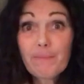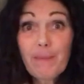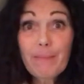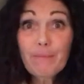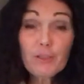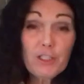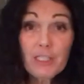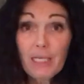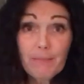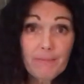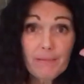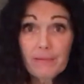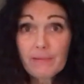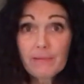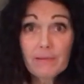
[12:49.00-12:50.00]
Membership.
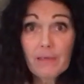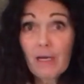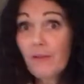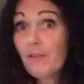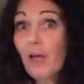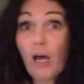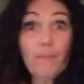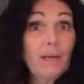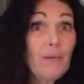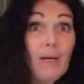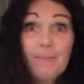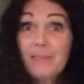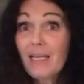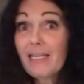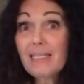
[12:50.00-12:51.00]
On my
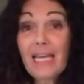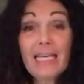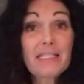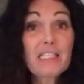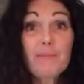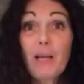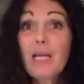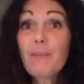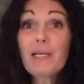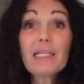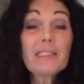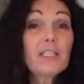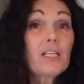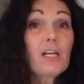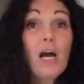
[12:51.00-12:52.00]
website again,
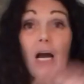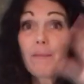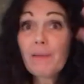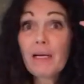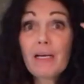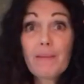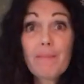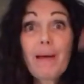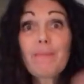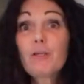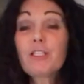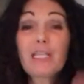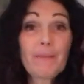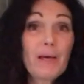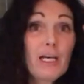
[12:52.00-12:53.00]
inspiredbyhilde.com.
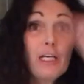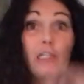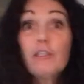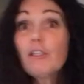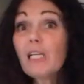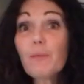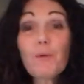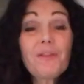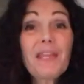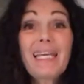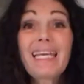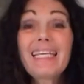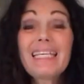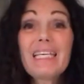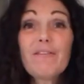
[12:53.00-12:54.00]
Membership. Look at what
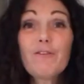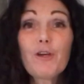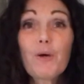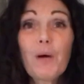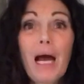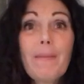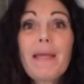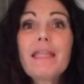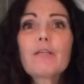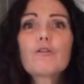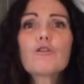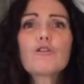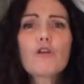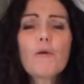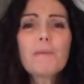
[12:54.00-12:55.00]
they can give you. I mean, there
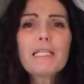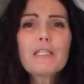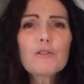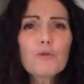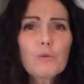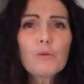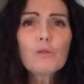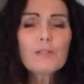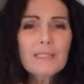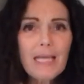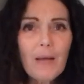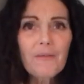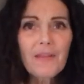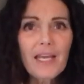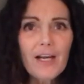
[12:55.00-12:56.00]
are so many tools
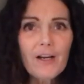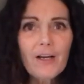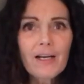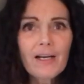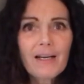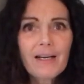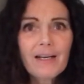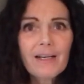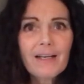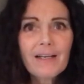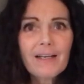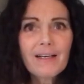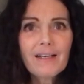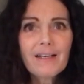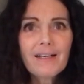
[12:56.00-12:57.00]
out there.
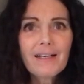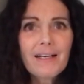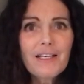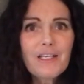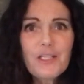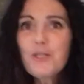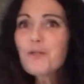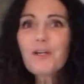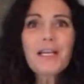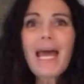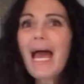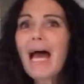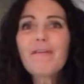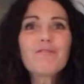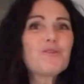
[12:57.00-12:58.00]
You don't
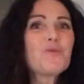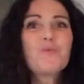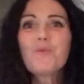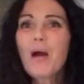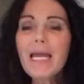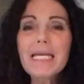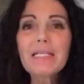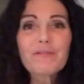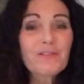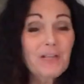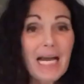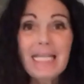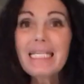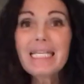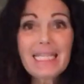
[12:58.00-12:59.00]
have to wait
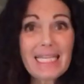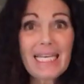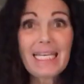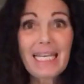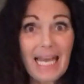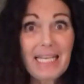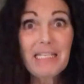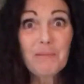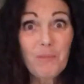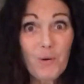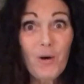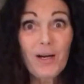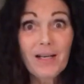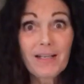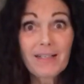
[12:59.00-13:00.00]
for anything
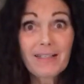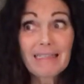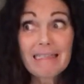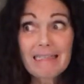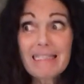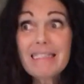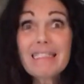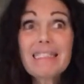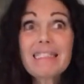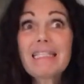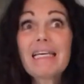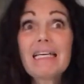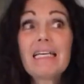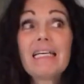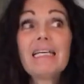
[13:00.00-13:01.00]
anymore. This is
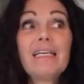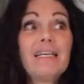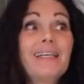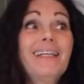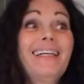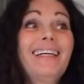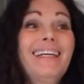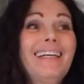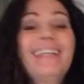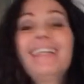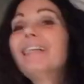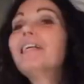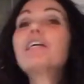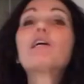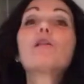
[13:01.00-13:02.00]
the
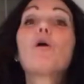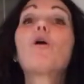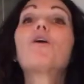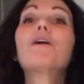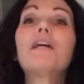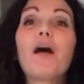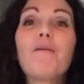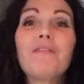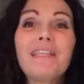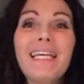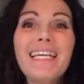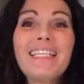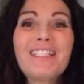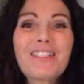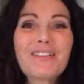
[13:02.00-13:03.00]
glory of the
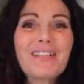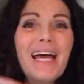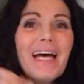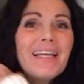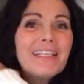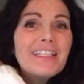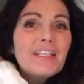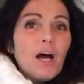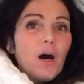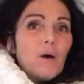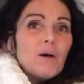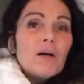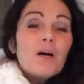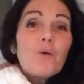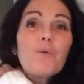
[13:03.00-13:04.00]
internet, you
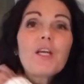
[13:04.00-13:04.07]
know?